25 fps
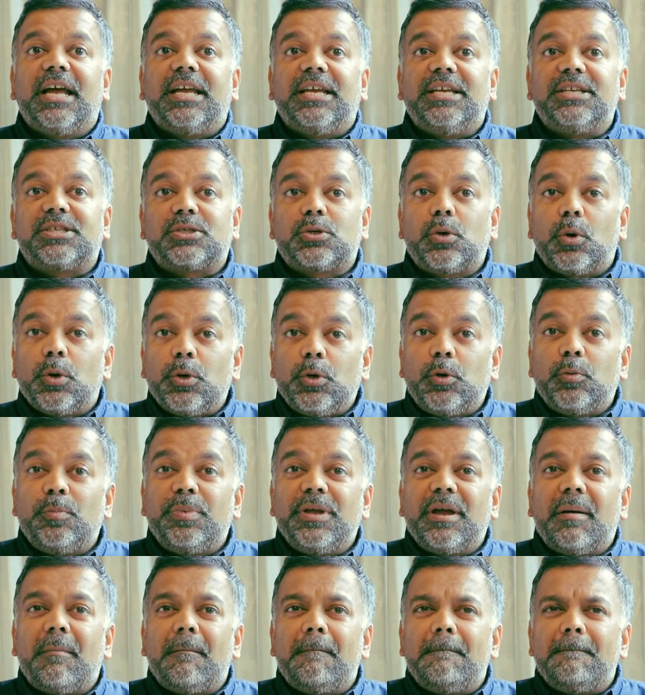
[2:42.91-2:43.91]
is going to
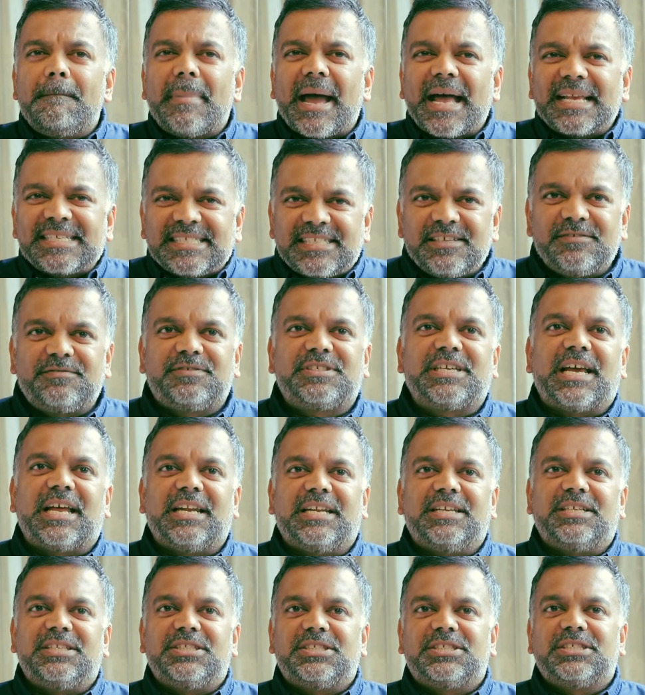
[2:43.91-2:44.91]
be a massive
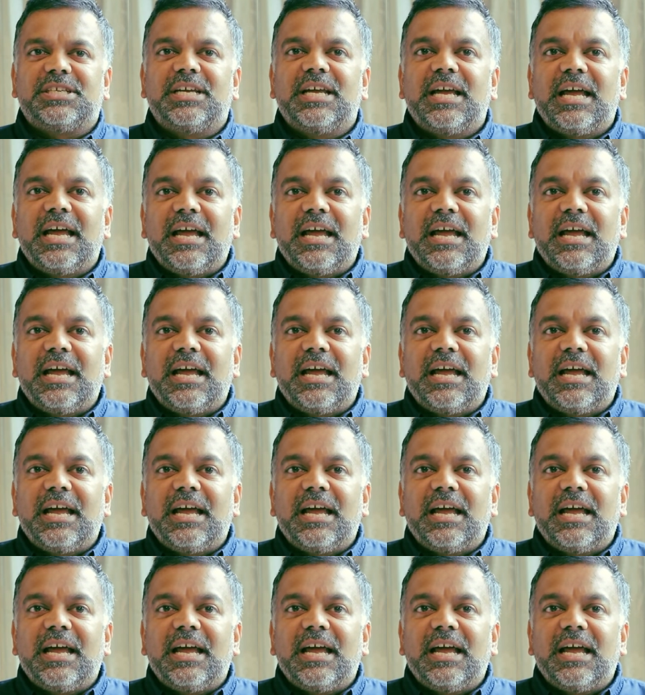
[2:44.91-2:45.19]
challenge.